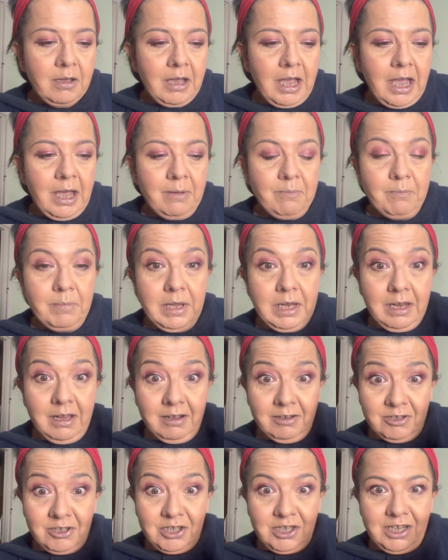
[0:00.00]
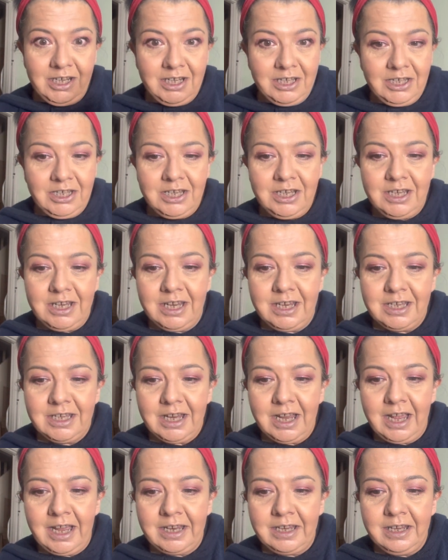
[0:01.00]
But last year she did.
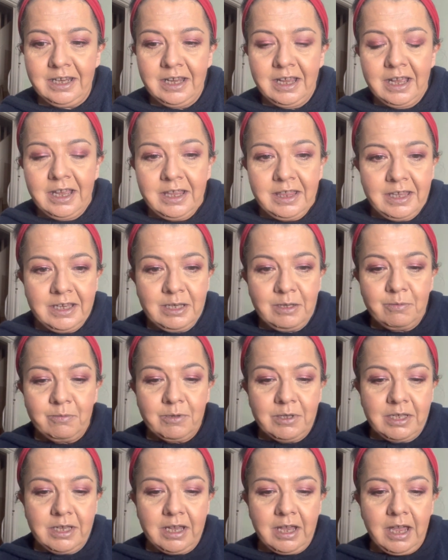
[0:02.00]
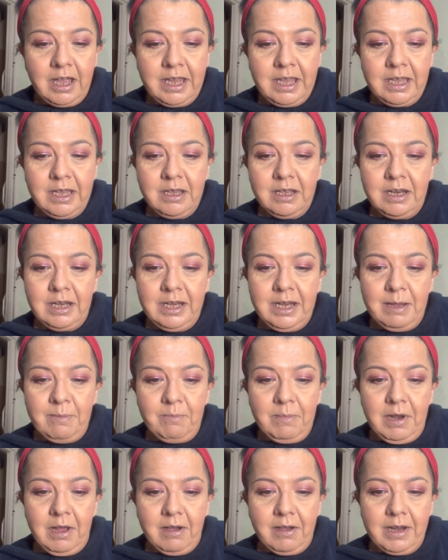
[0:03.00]
And this was a lip
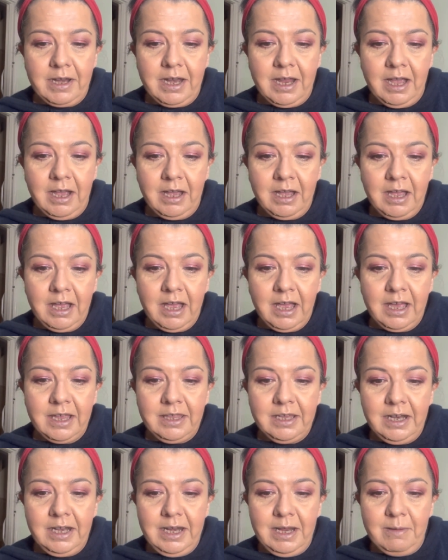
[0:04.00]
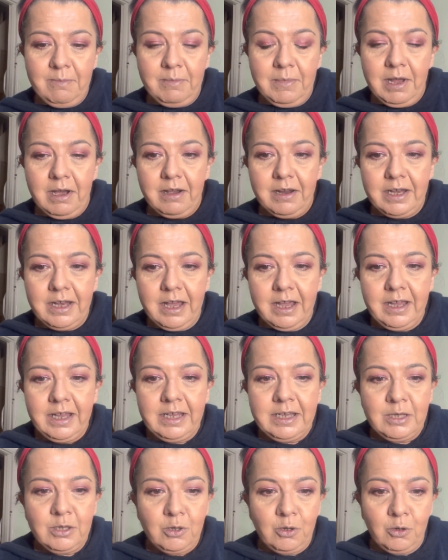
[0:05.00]
liner. And the lip liner
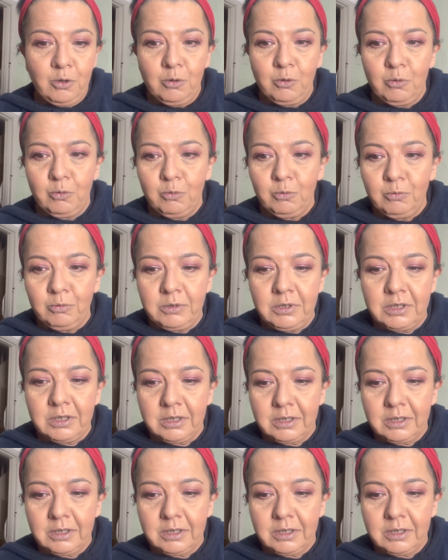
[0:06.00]
is called...